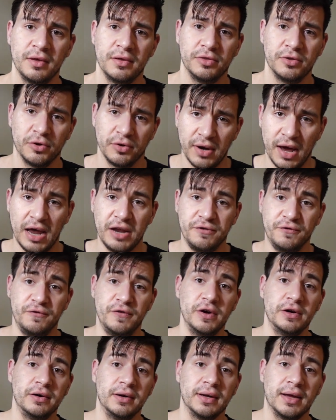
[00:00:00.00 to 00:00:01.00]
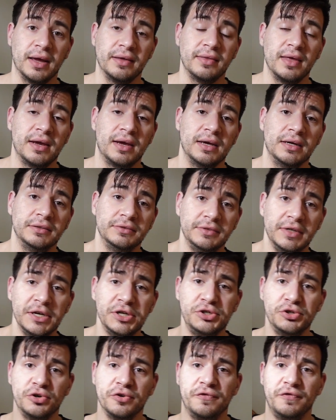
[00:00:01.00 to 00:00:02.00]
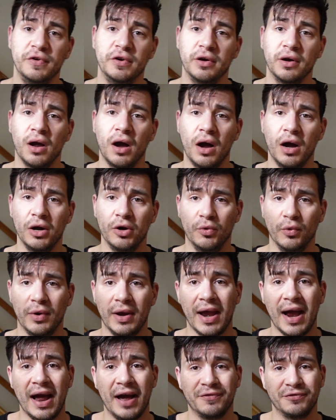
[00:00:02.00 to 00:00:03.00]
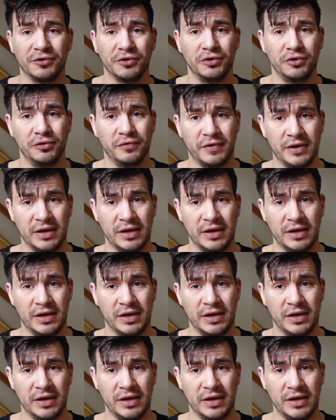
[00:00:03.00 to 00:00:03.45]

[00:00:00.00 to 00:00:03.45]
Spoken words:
They're not filling, and they can lead you to feeling hungry after you've